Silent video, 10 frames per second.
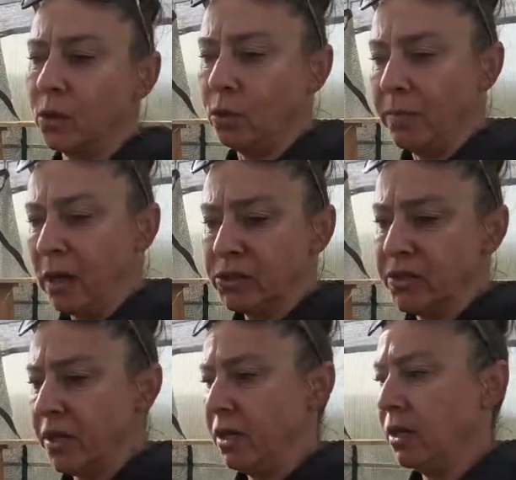whole mouse
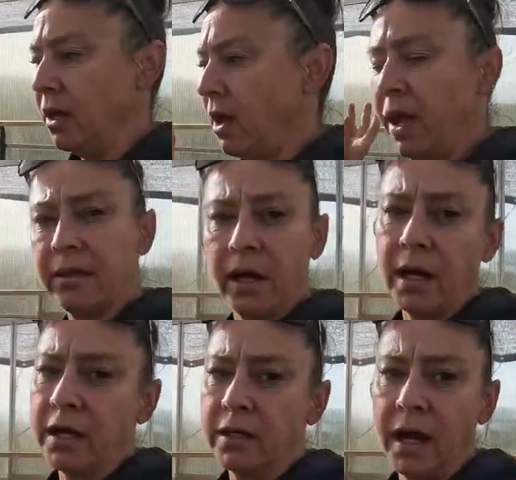thing. I thought
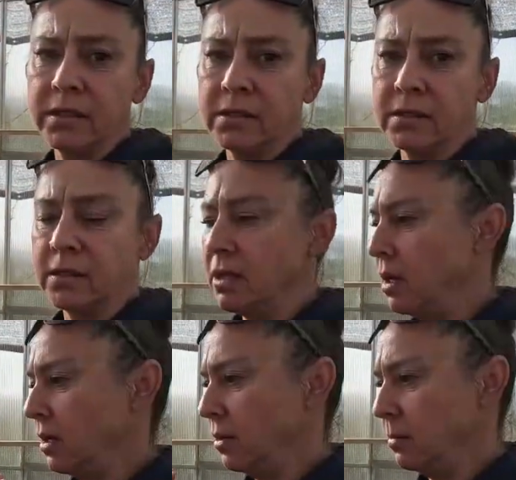I had gotten
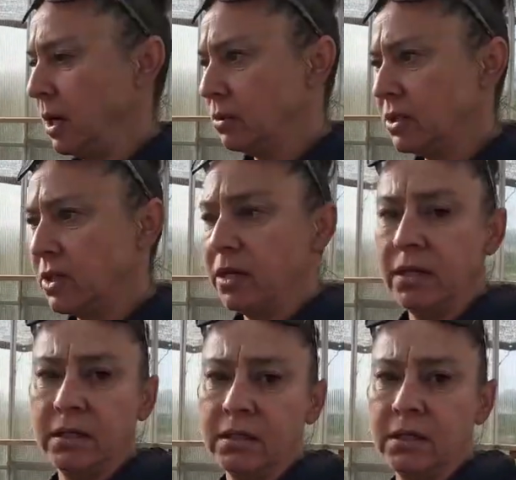the mouse
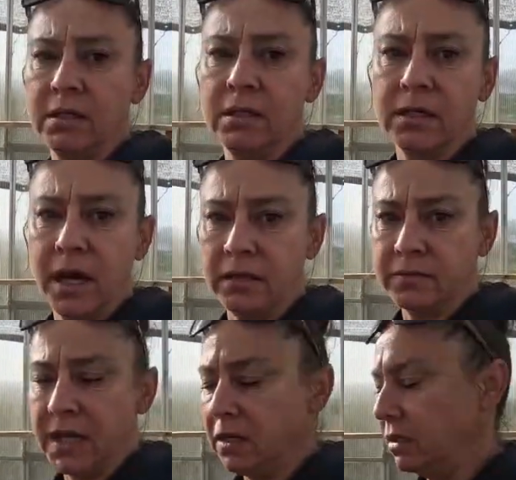thing kind
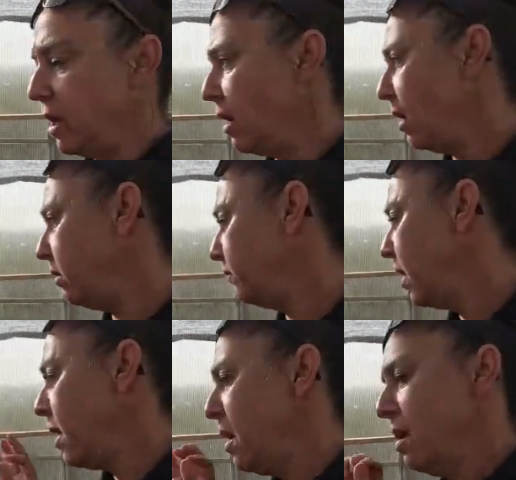of taken care of,
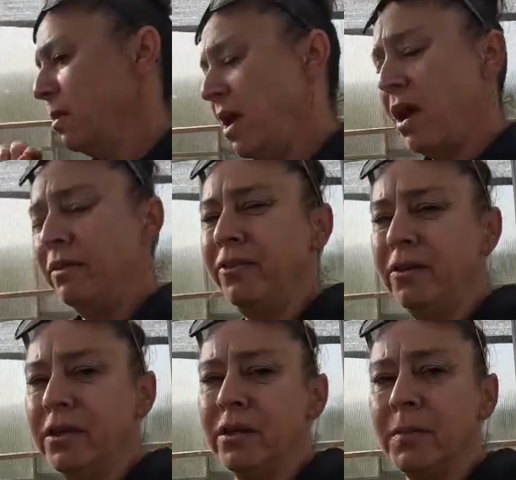but I had a
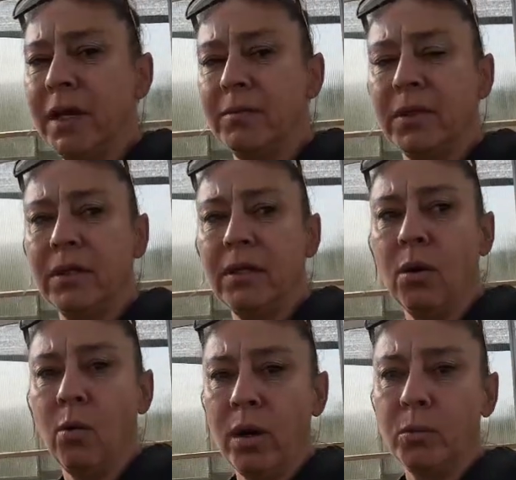feeling there might be
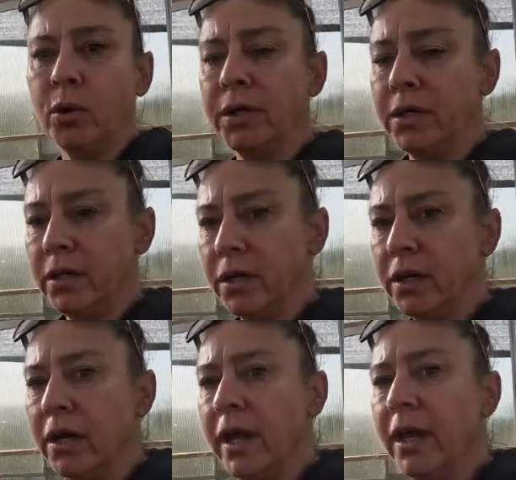one more in
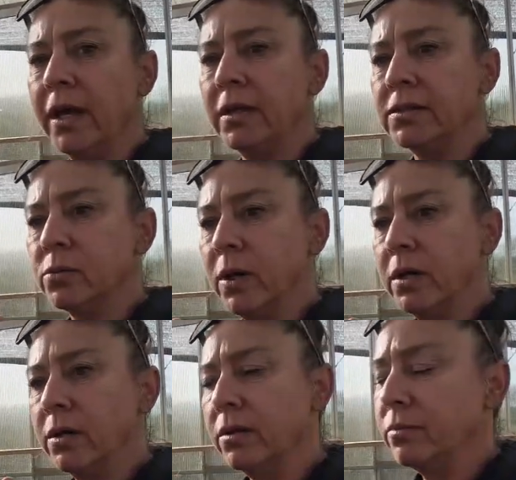here, and
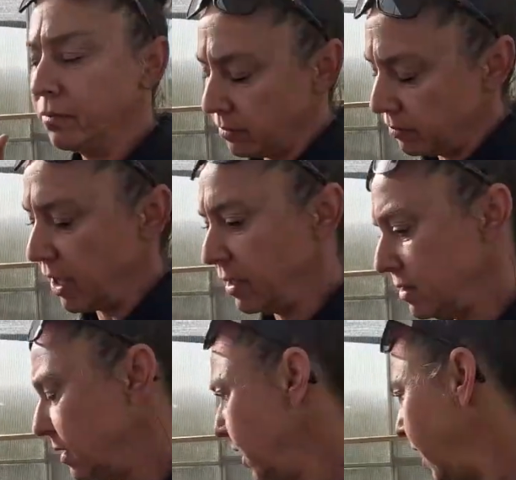well, that
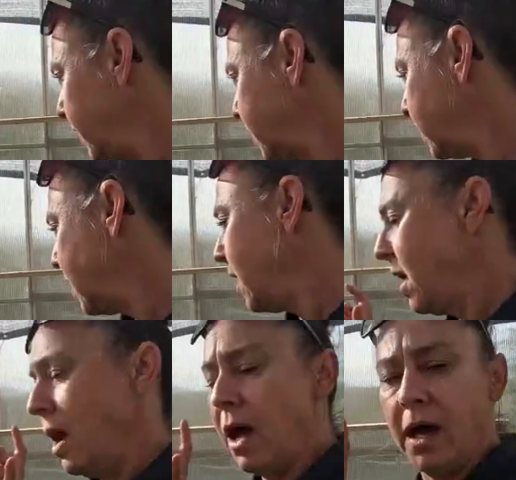is the case.
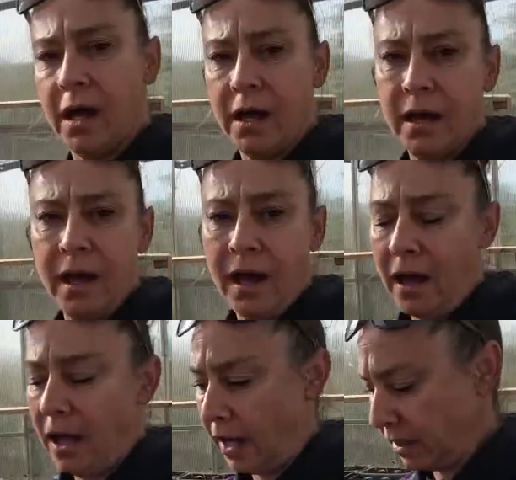
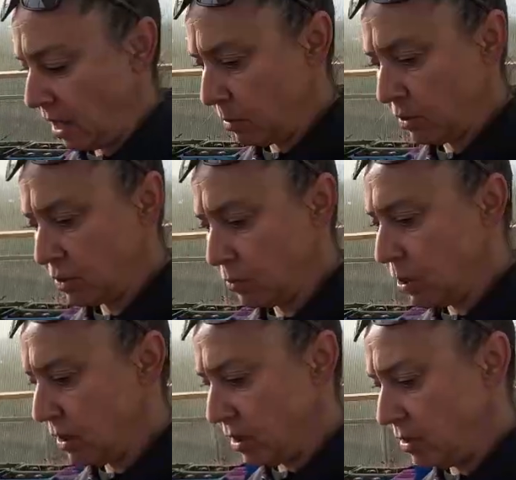I came in this
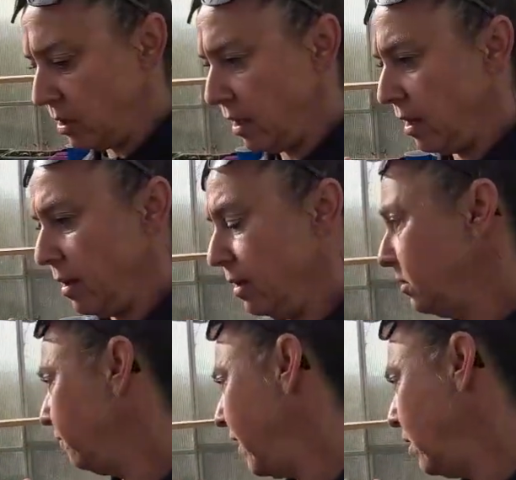morning and
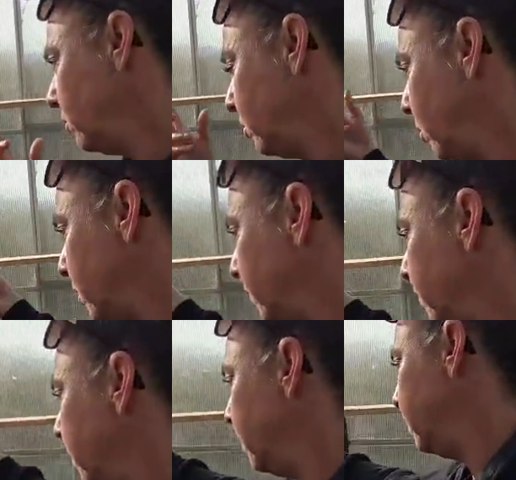found one
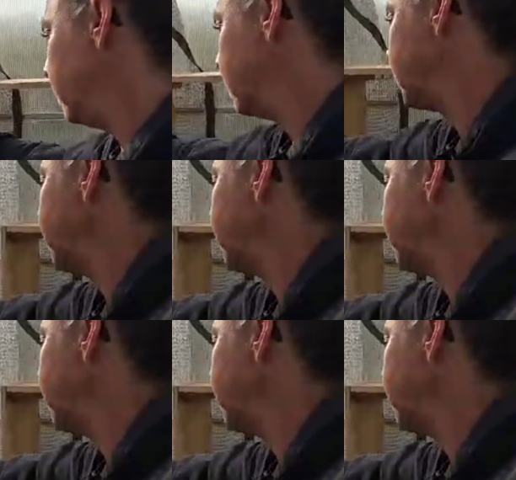of these